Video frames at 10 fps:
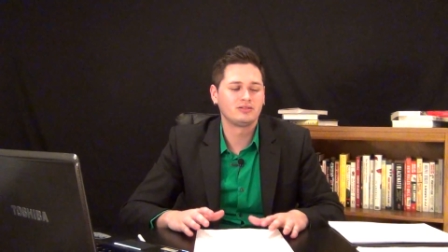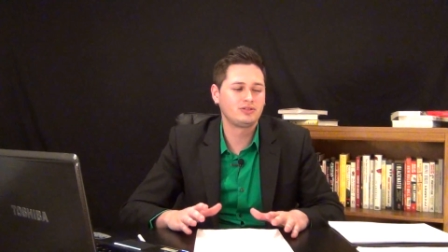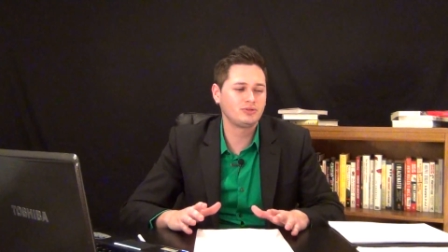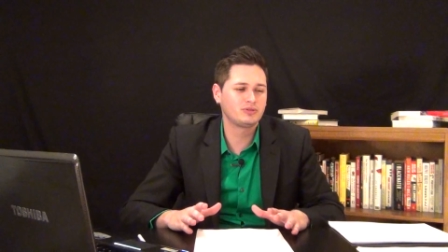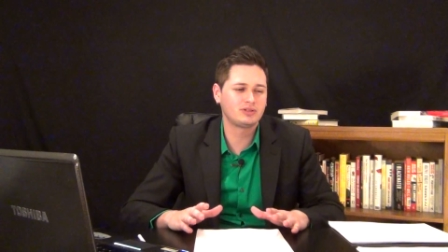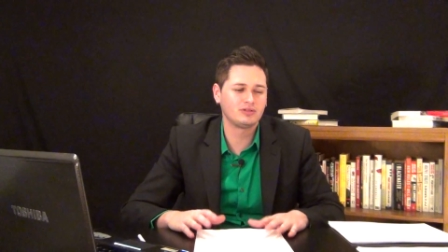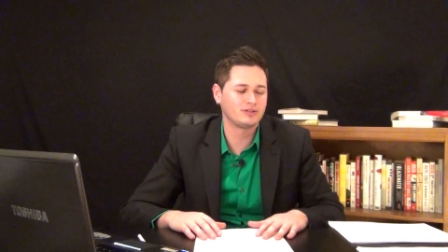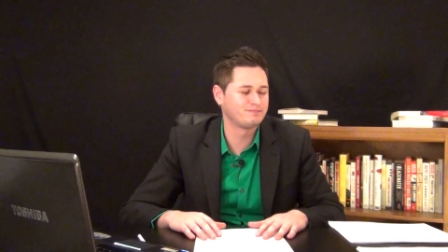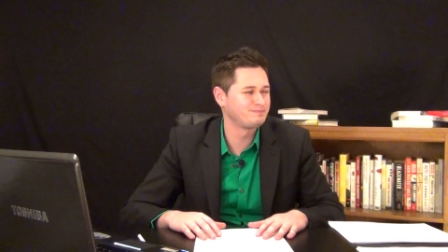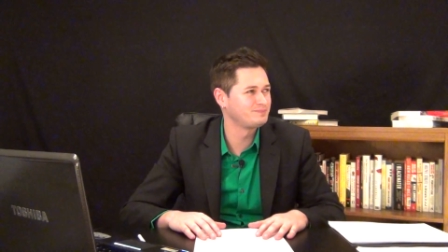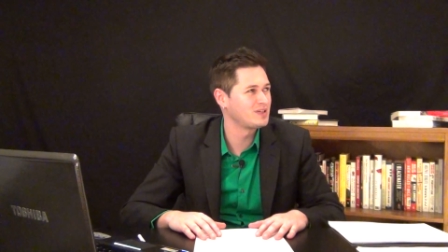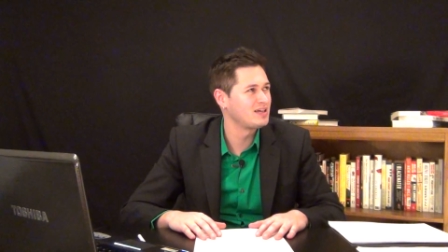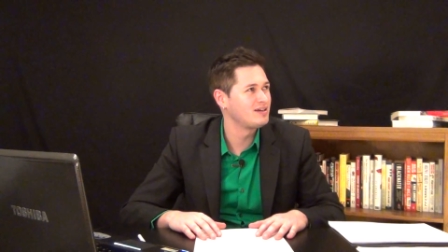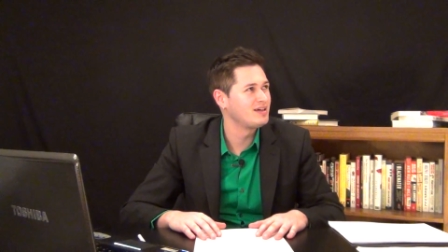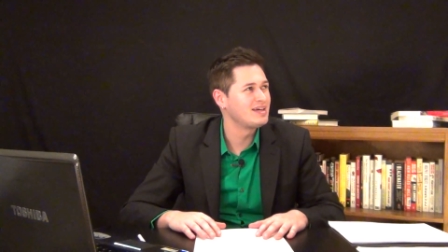Dude,
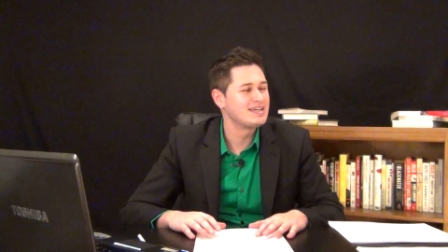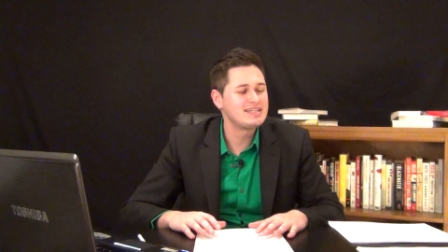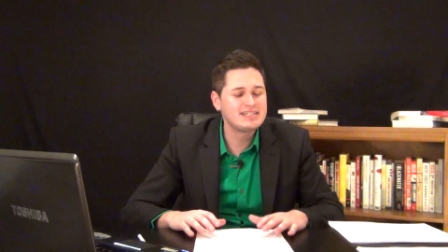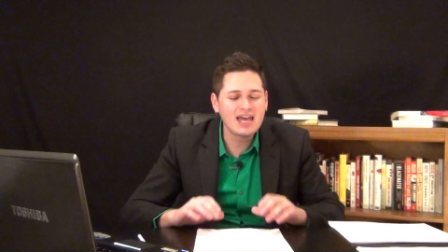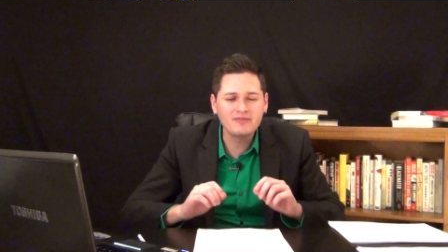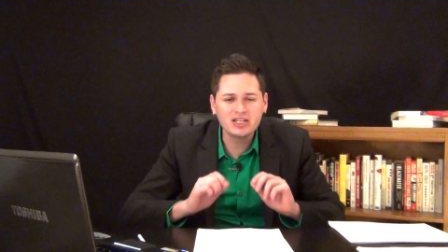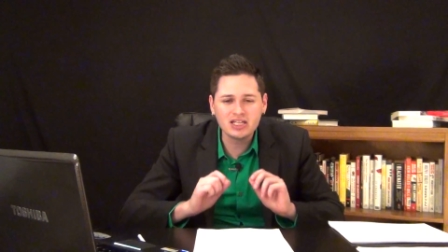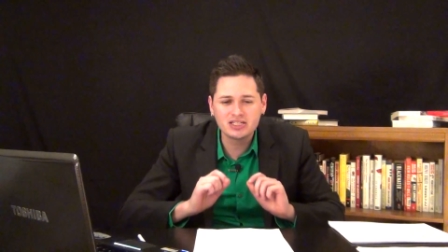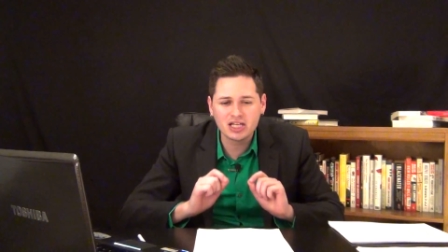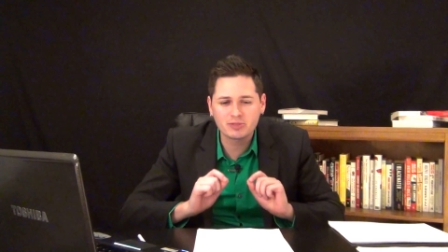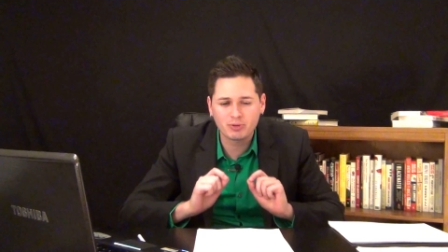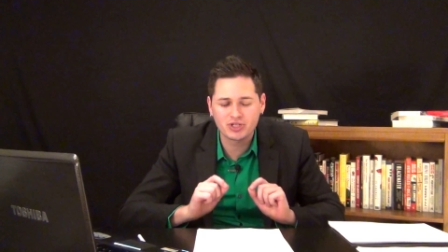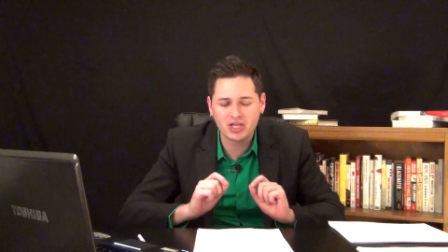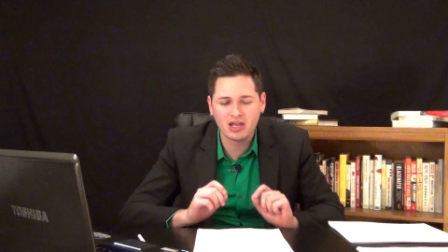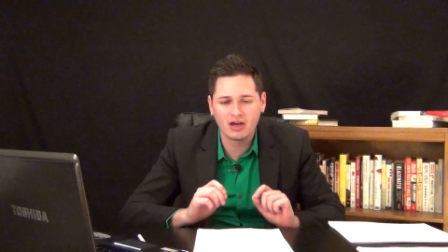
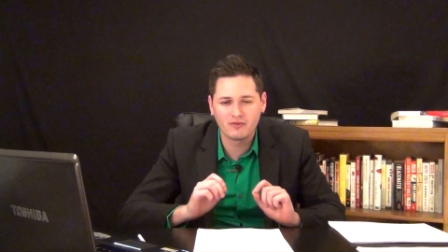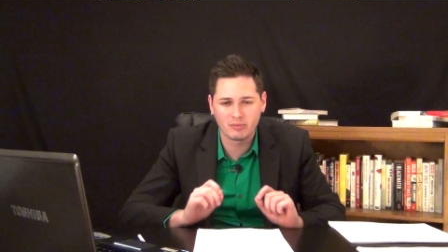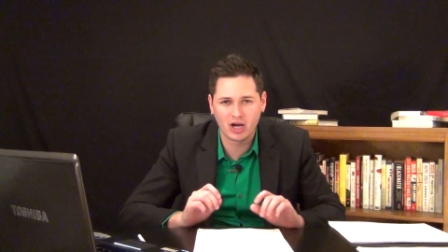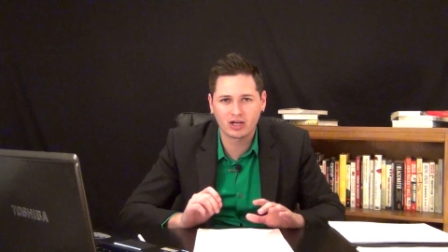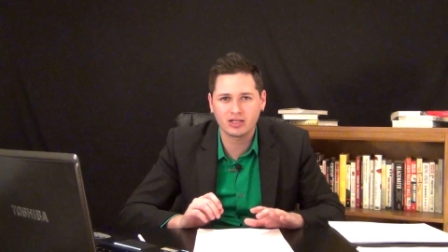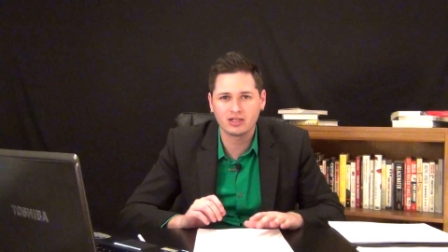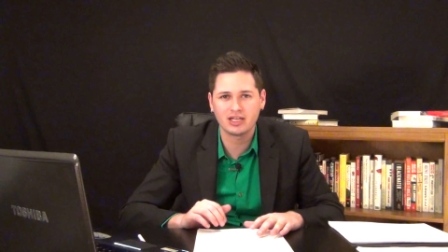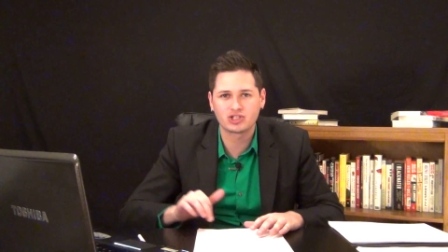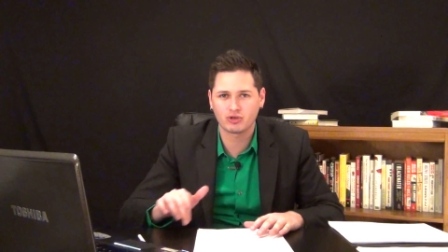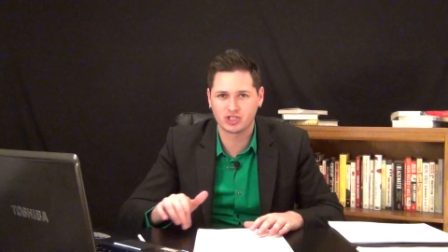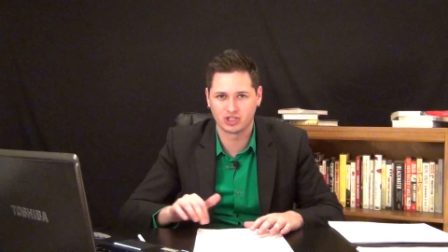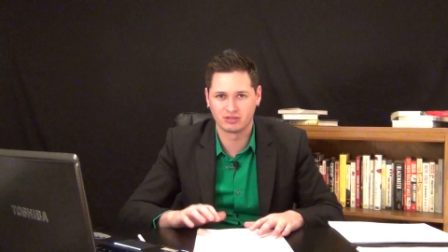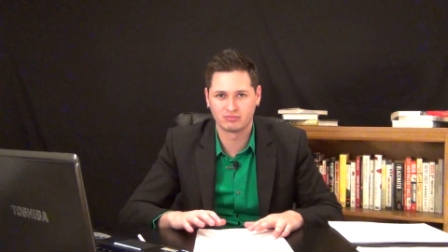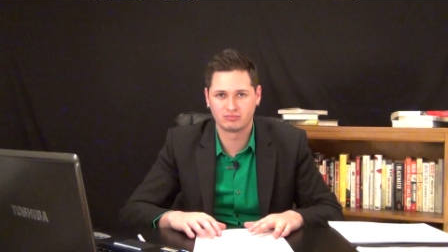76% of America is Christian.